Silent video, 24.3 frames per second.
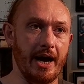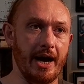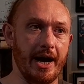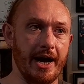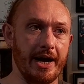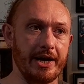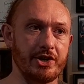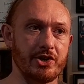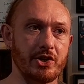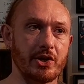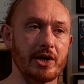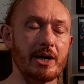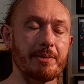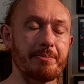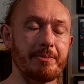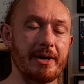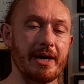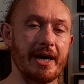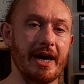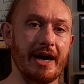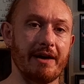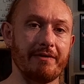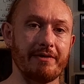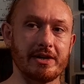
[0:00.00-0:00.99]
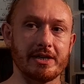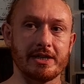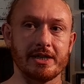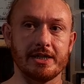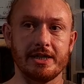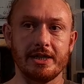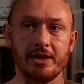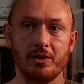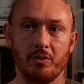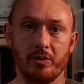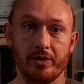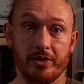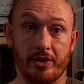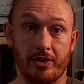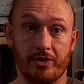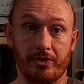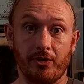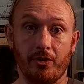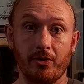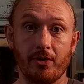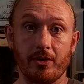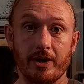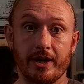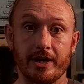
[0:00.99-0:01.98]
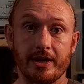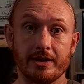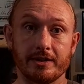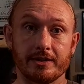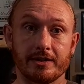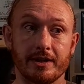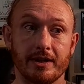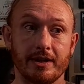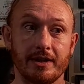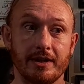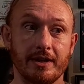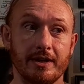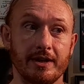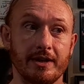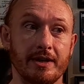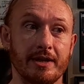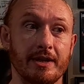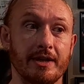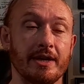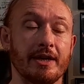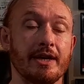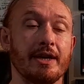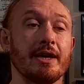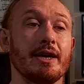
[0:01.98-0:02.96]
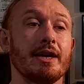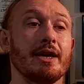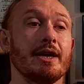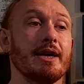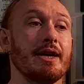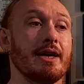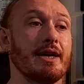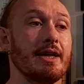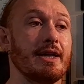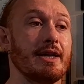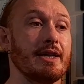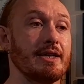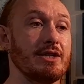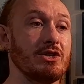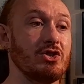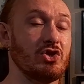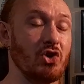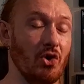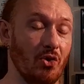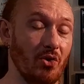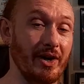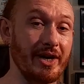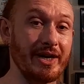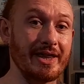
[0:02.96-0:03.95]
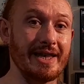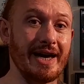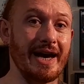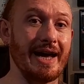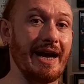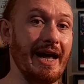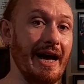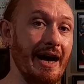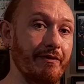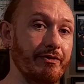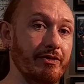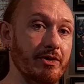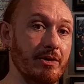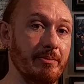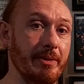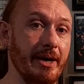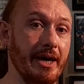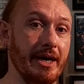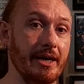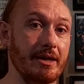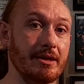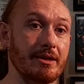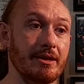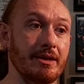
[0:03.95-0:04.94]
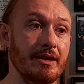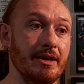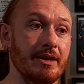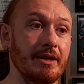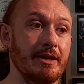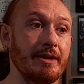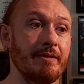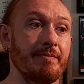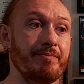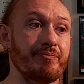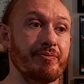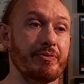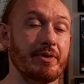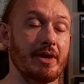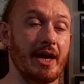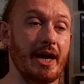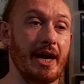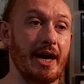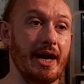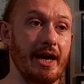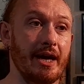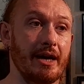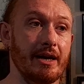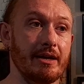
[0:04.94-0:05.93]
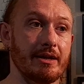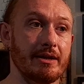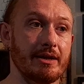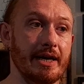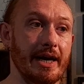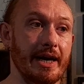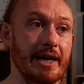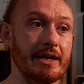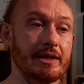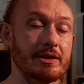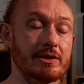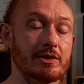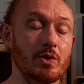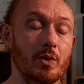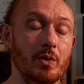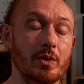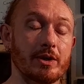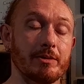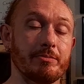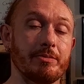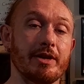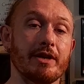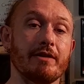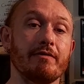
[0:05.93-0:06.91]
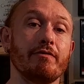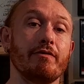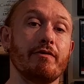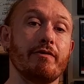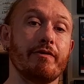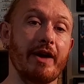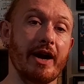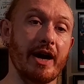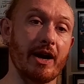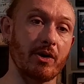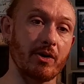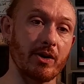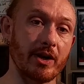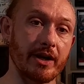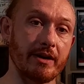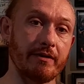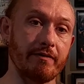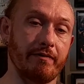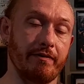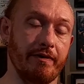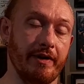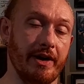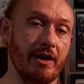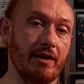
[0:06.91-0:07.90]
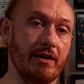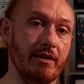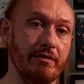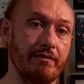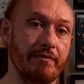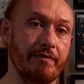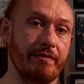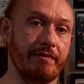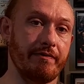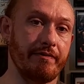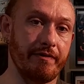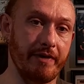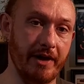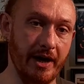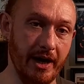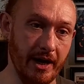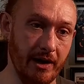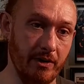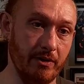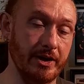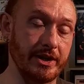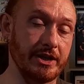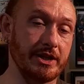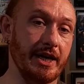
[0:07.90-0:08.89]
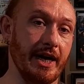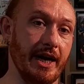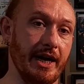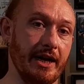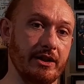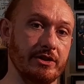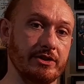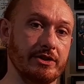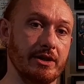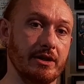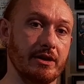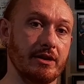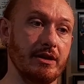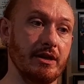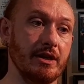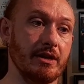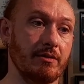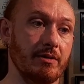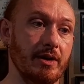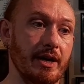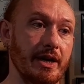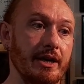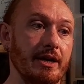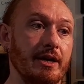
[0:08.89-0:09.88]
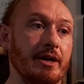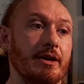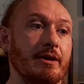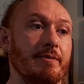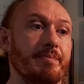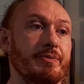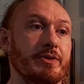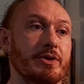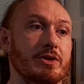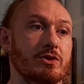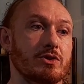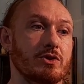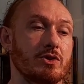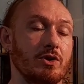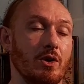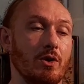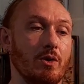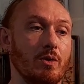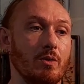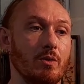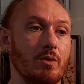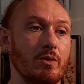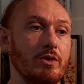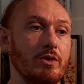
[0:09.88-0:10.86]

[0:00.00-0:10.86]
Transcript: and you're going to be having to deal with authorities during that aftermath. And that is going to be a very, very, very challenging thing, right? So